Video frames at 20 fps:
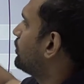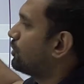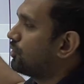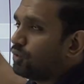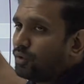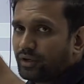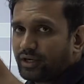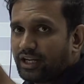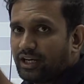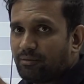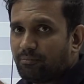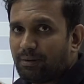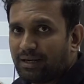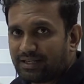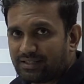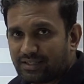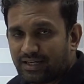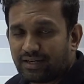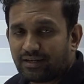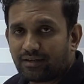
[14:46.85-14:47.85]
Total
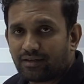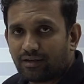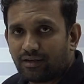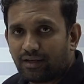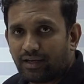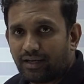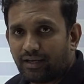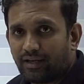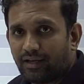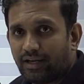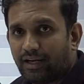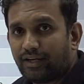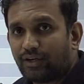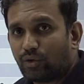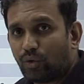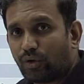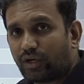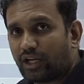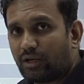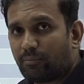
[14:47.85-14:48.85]
budget, in
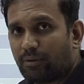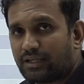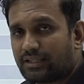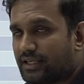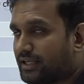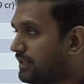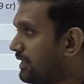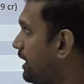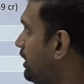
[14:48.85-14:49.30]
total budget,